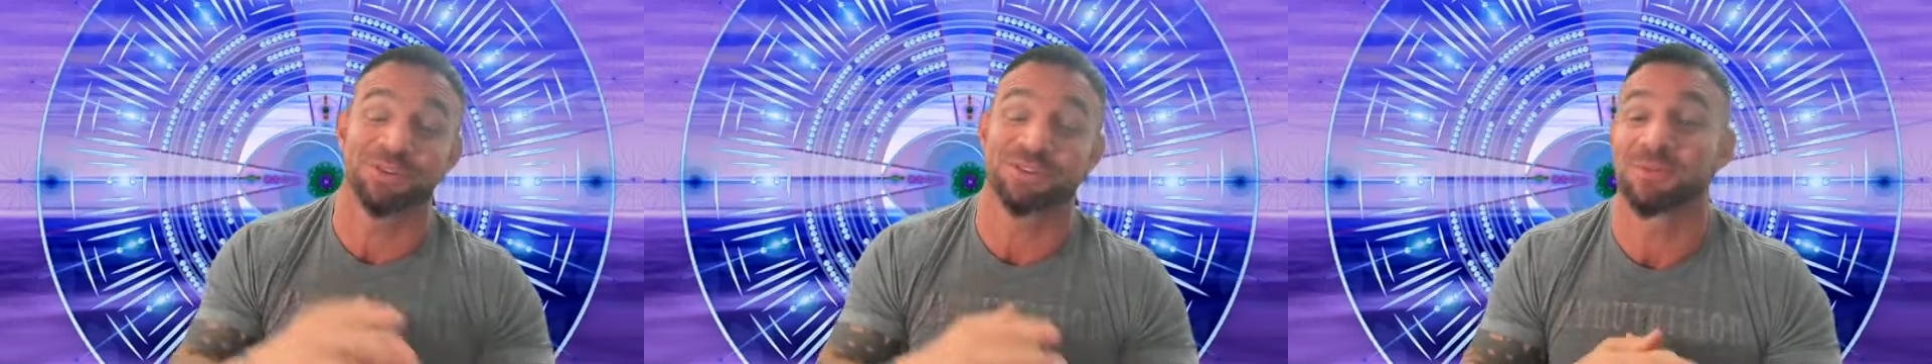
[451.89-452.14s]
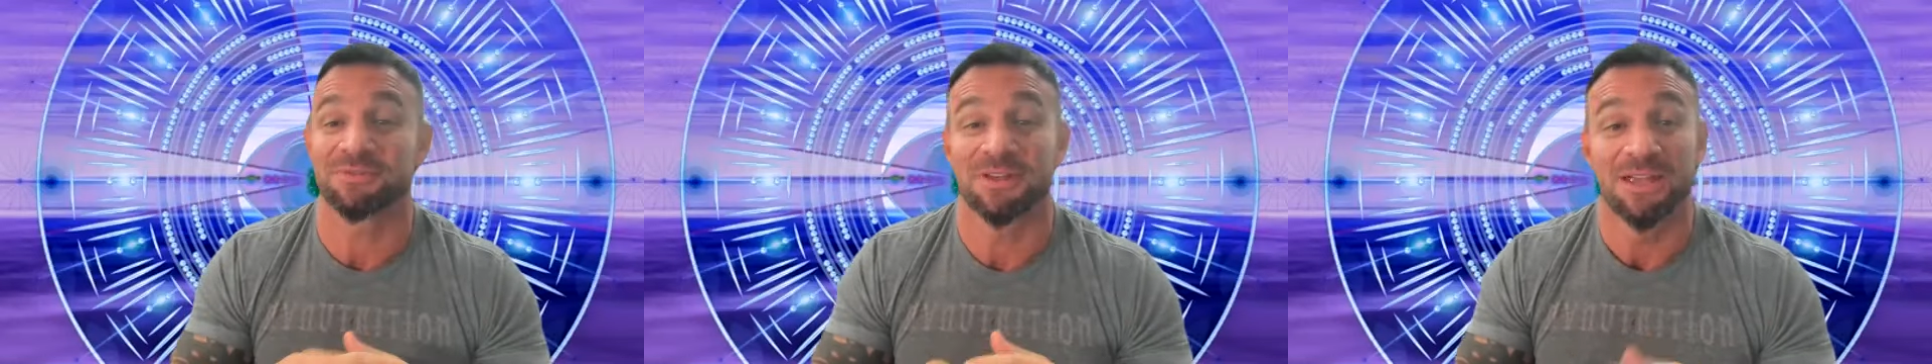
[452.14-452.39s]
It's
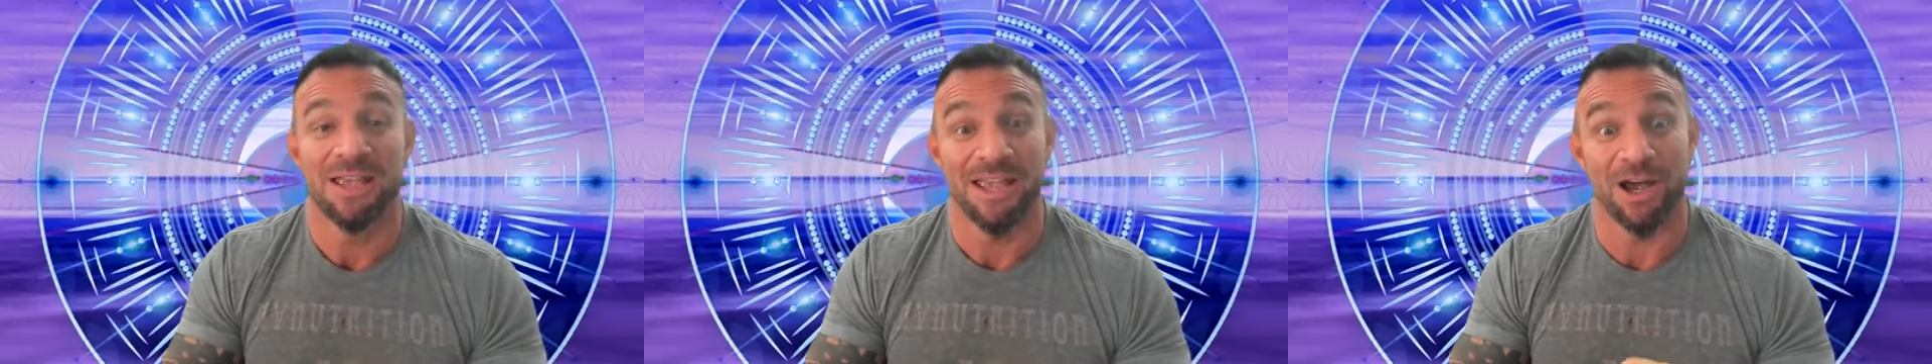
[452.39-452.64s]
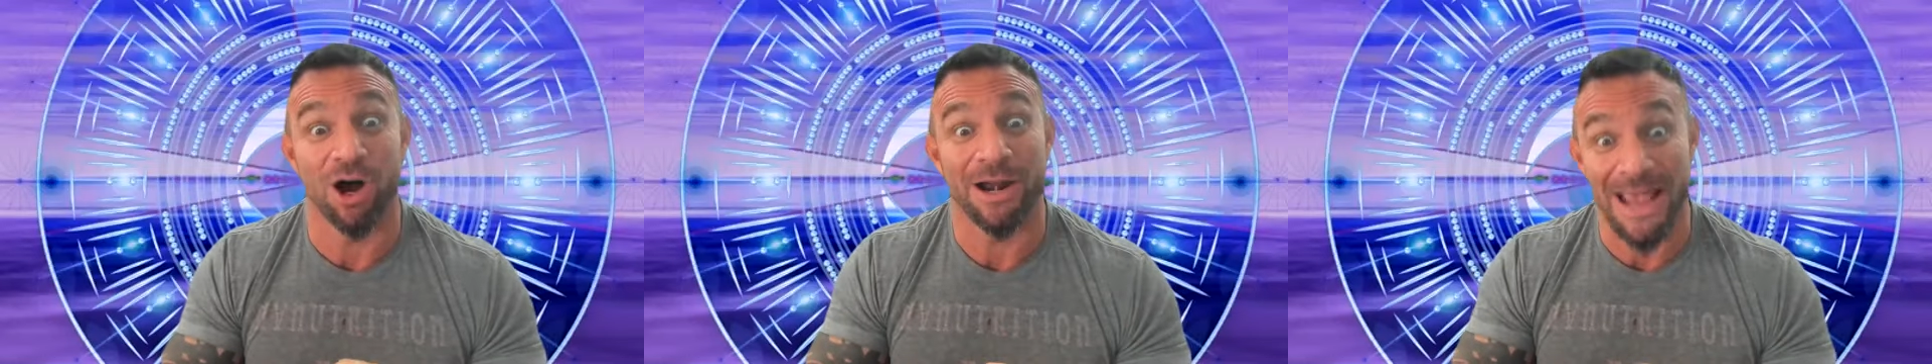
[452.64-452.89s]
going to be
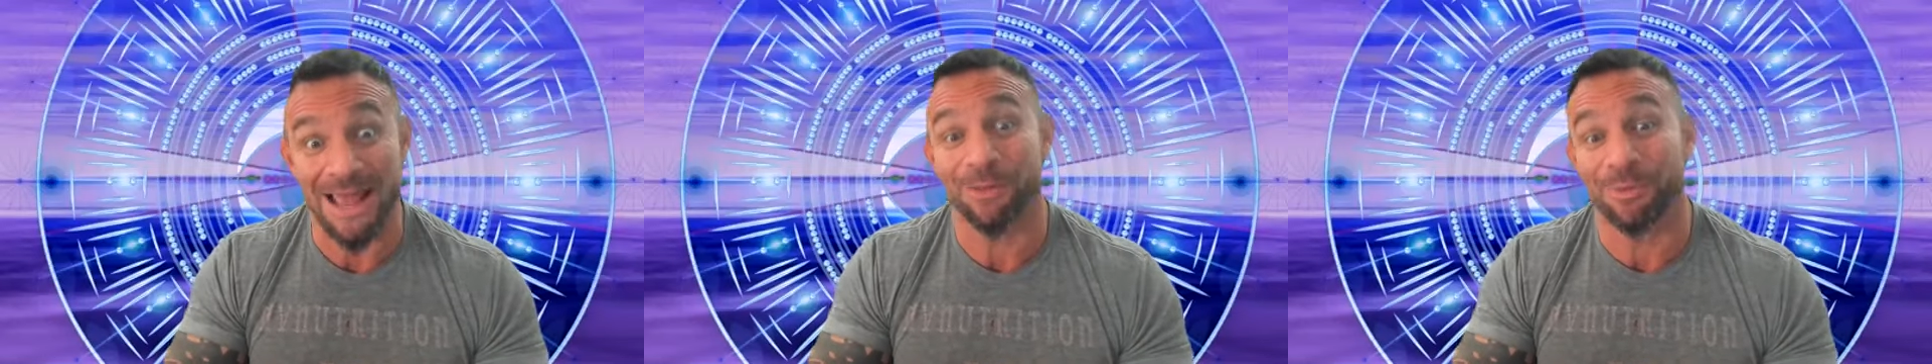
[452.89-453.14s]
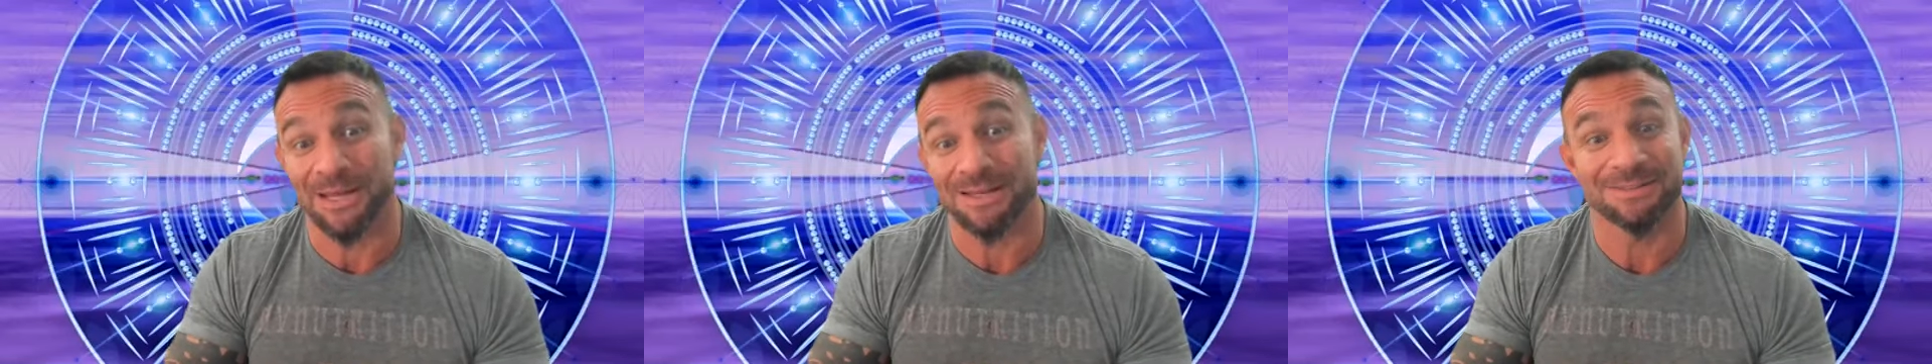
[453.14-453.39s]
on
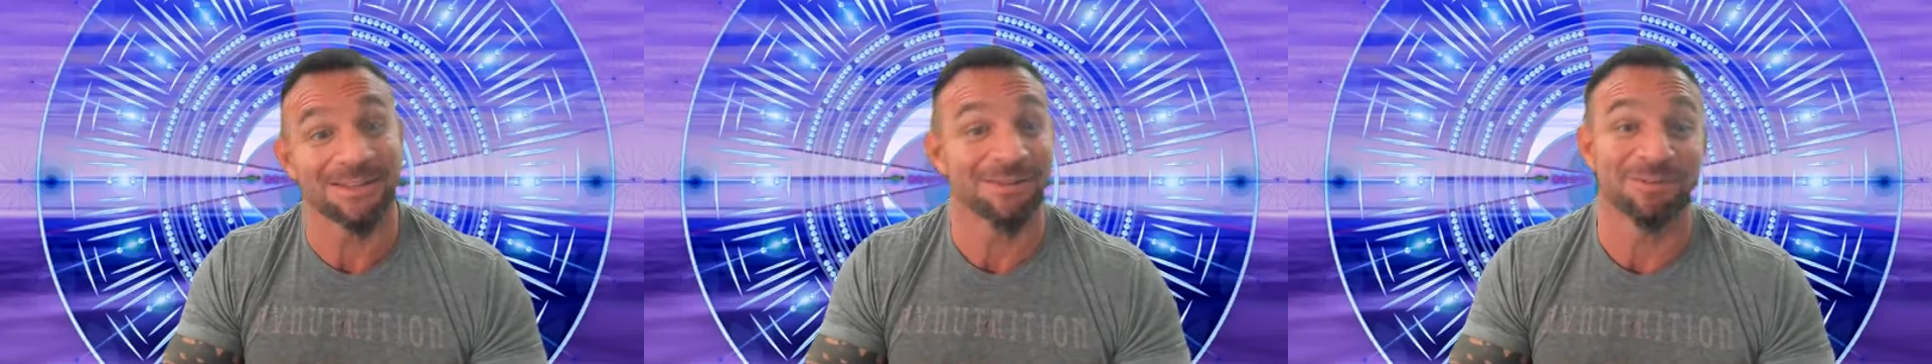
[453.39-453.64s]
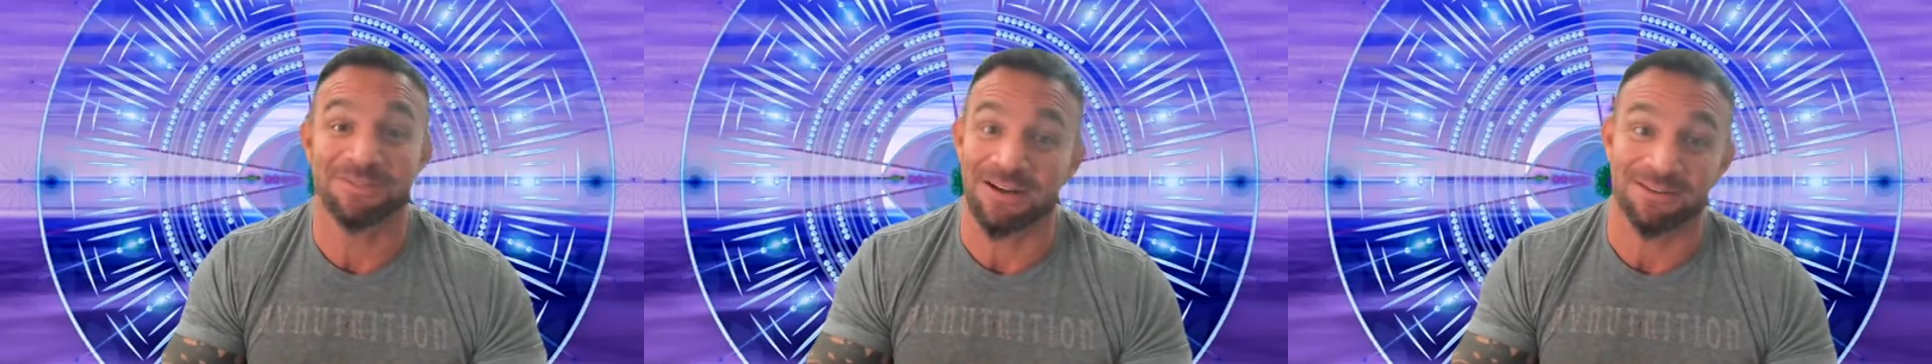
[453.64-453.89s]
Halloween. It's
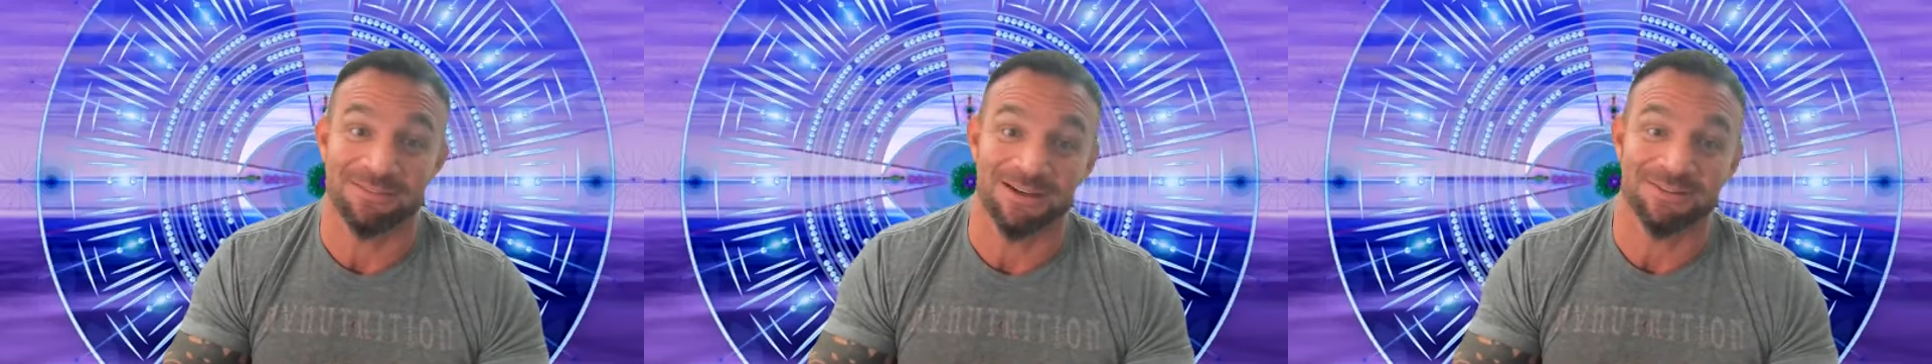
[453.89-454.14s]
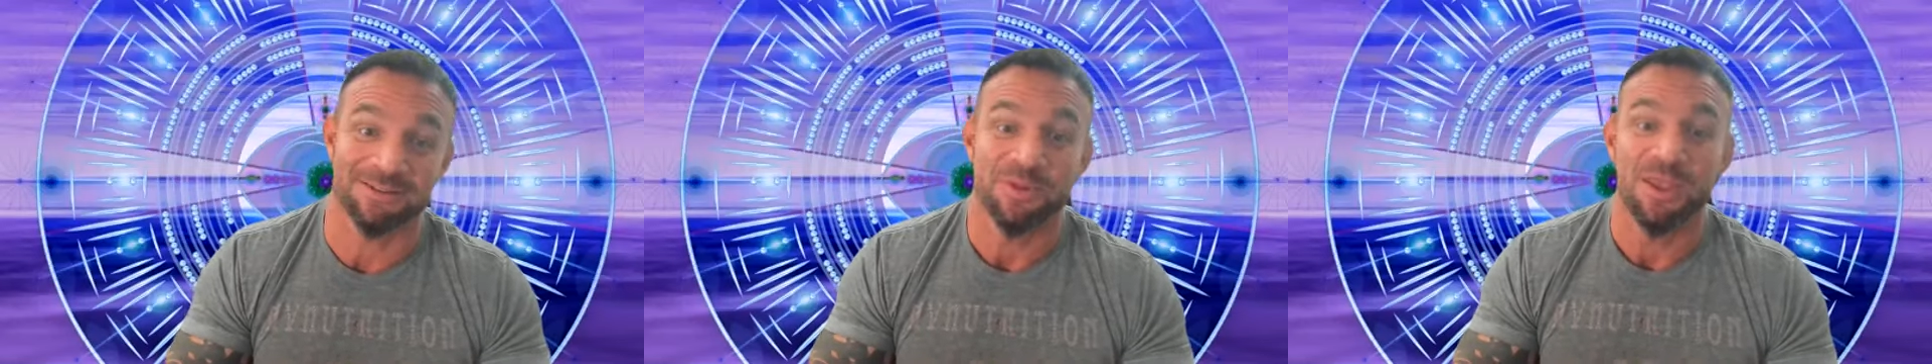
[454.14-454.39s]
going to be fucking crazy.